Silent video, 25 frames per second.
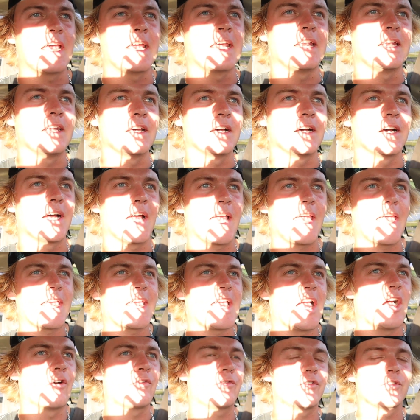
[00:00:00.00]
and uh,
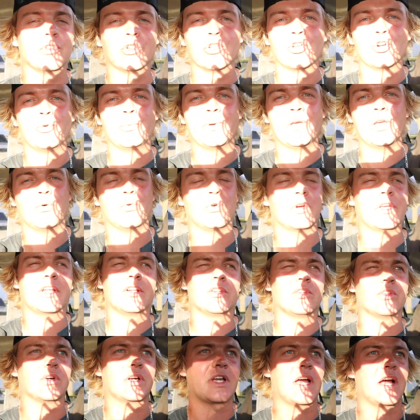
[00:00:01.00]
hang out for a little bit. We'll get
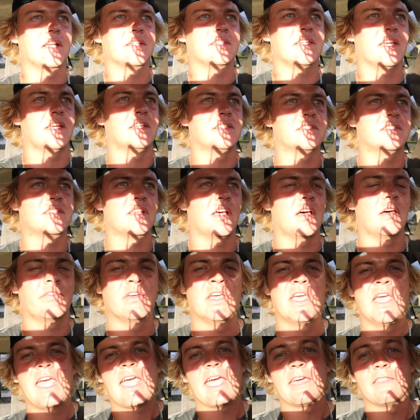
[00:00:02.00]
a little content and stuff,
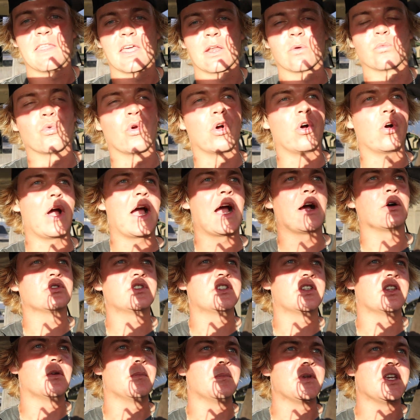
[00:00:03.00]
and then roll out
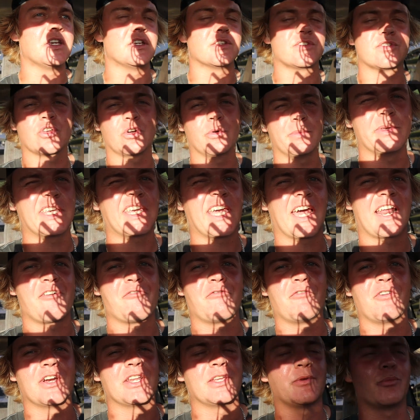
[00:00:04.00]
to the meet. So be kind
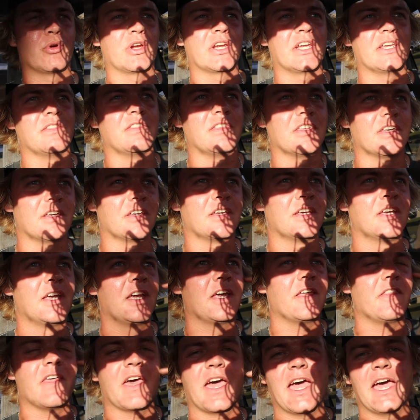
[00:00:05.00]
of funny bringing the,
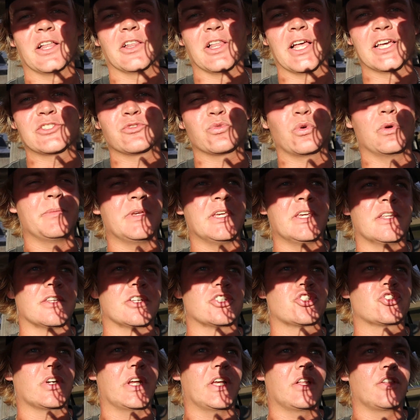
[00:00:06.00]
the LS with me in
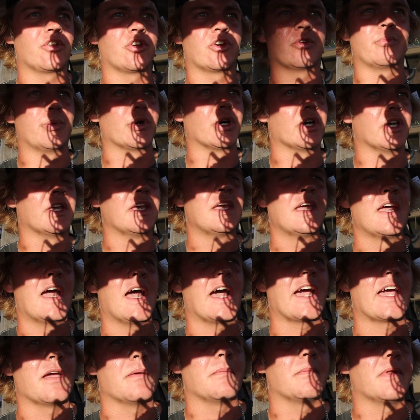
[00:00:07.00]
the trailer, but
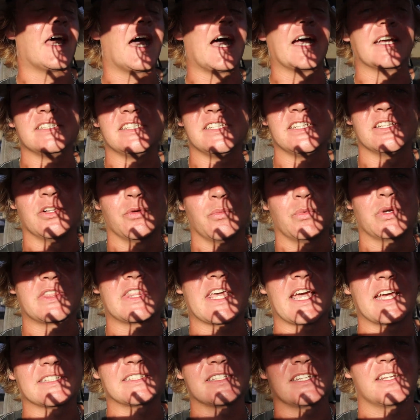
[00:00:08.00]
I am not dealing with
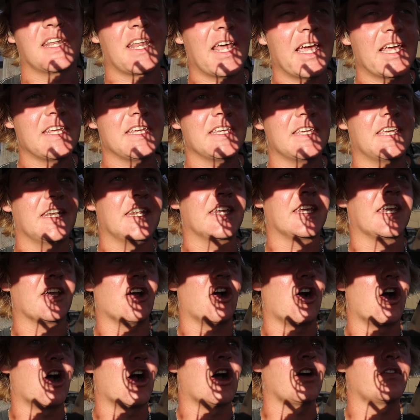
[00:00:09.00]
that tonight, getting it
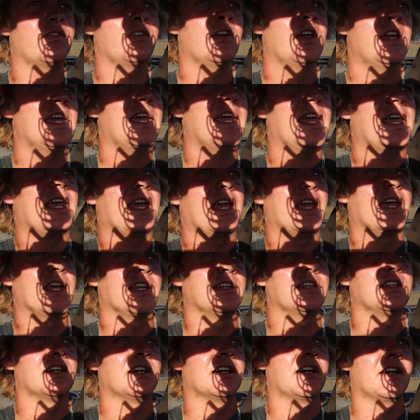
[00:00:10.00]
off
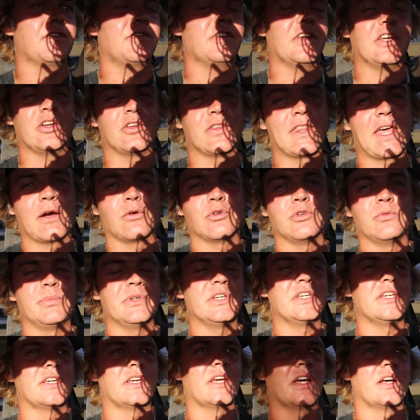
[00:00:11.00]
and uh, I figured that would
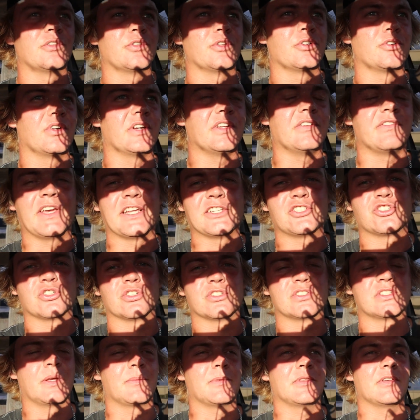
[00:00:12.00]
be a little adventure
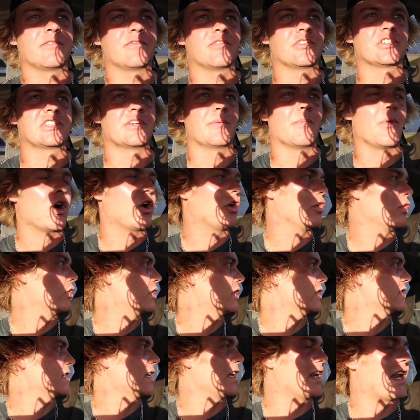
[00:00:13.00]
or something for tomorrow
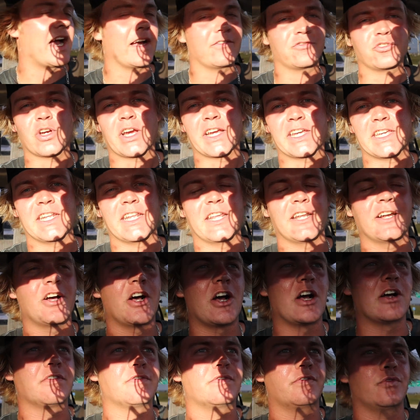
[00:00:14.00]
because then after I get it
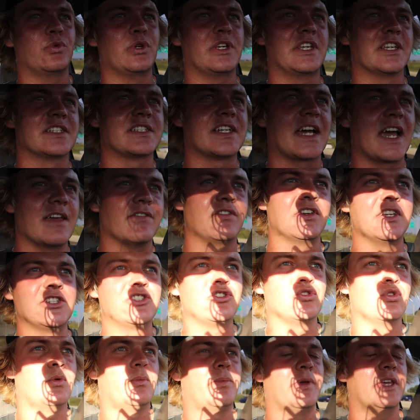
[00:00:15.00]
off we could dive
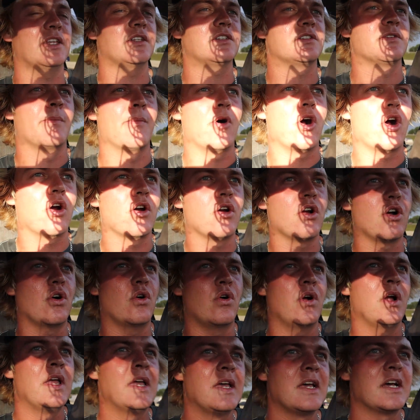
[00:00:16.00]
into a bit
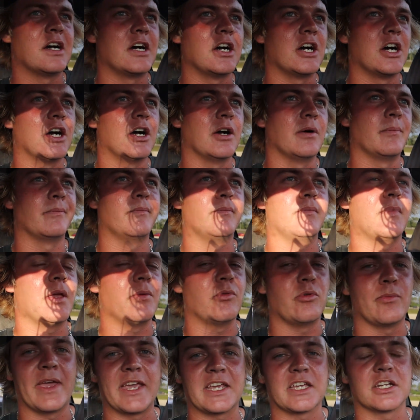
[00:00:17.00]
tomorrow um,
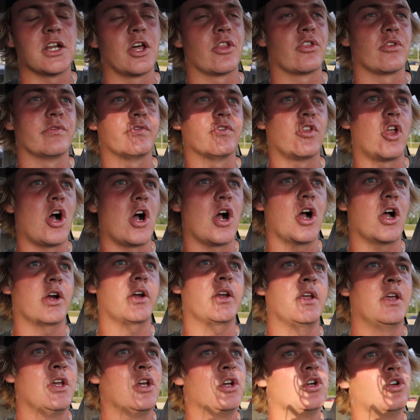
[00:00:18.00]
maybe make another vlog
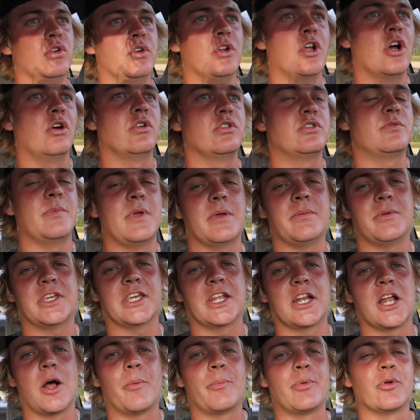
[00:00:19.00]
who knows maybe
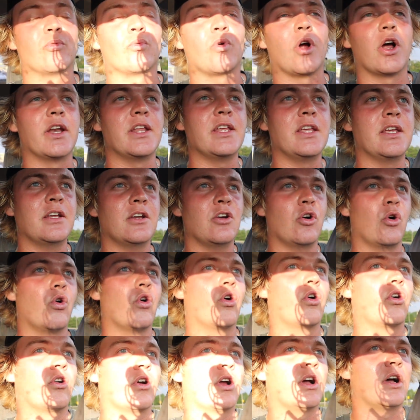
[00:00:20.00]
get up and running
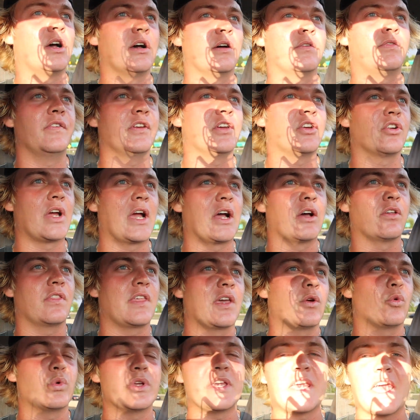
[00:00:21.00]
or uh, figure out
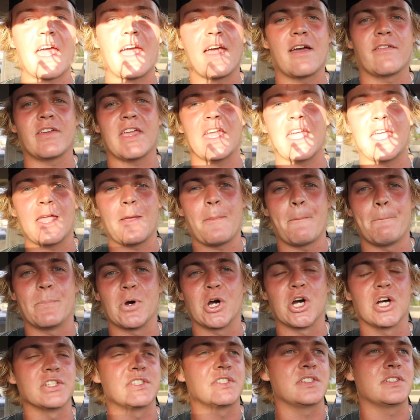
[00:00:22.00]
that we have a
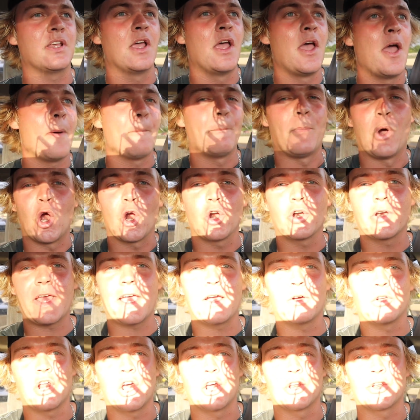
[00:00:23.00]
bust part
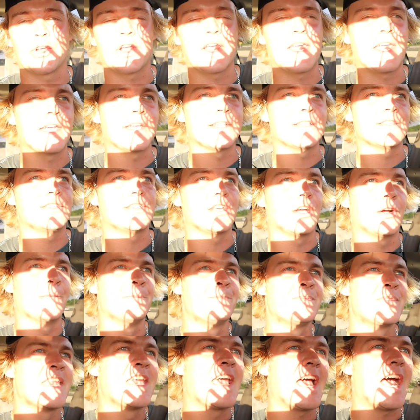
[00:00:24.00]
out on our hands so
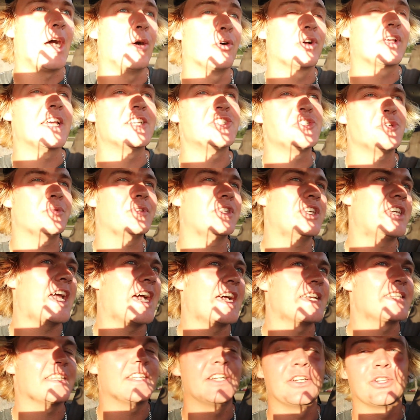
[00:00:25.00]
I will catch up with you
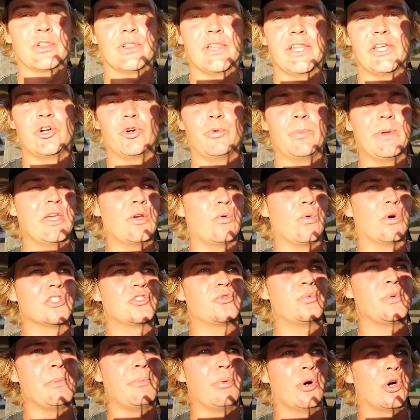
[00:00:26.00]
guys in a little bit
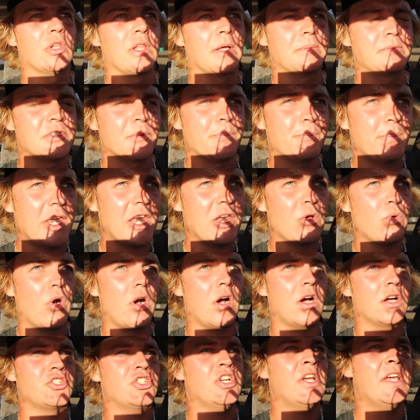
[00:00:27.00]
once we pull up to
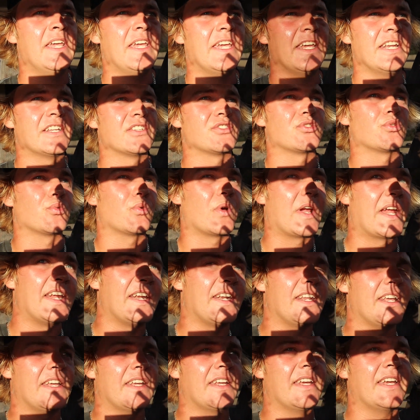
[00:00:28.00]
Baywash it is
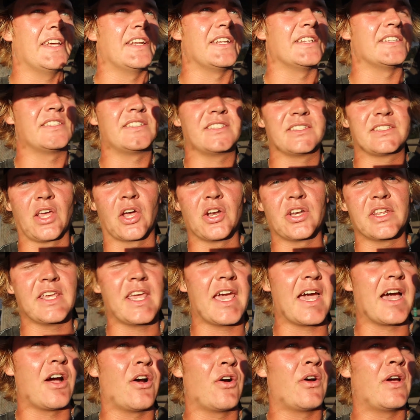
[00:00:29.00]
raining it is
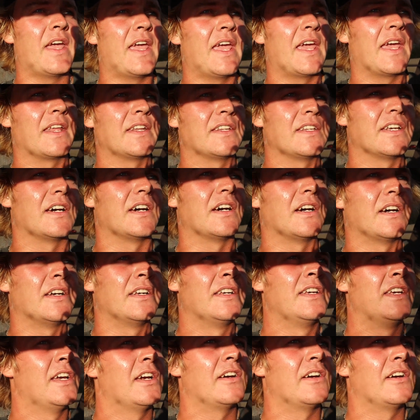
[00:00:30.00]
sunny out and uh,